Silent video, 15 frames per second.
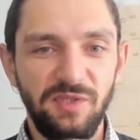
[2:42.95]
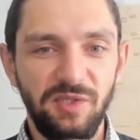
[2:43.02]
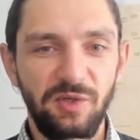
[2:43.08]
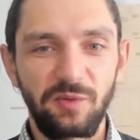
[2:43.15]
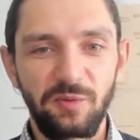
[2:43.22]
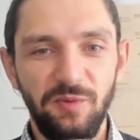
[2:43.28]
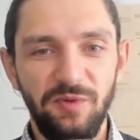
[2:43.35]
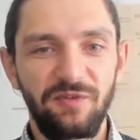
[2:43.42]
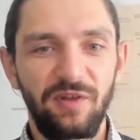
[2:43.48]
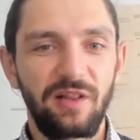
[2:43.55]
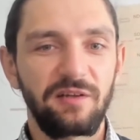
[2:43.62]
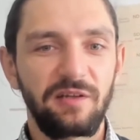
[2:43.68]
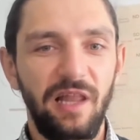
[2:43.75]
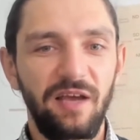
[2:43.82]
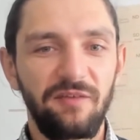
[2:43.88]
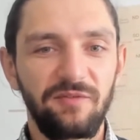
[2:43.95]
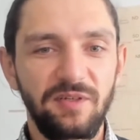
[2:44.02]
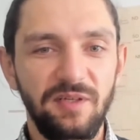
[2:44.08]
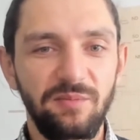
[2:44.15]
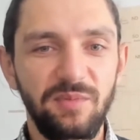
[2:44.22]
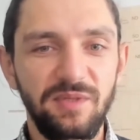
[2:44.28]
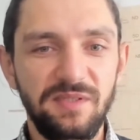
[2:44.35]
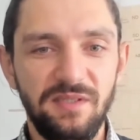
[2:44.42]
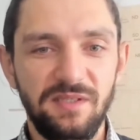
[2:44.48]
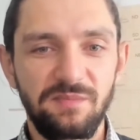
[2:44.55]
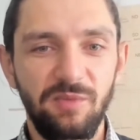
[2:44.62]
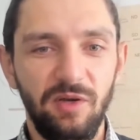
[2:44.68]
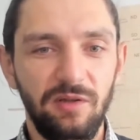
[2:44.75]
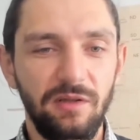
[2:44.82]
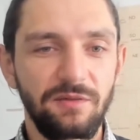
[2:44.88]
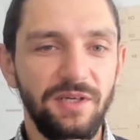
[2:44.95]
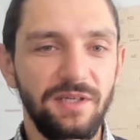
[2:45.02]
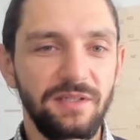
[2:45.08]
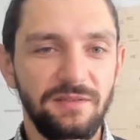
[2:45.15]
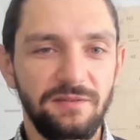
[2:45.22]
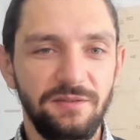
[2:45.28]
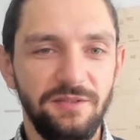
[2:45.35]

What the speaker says: So we fell in love in the business model that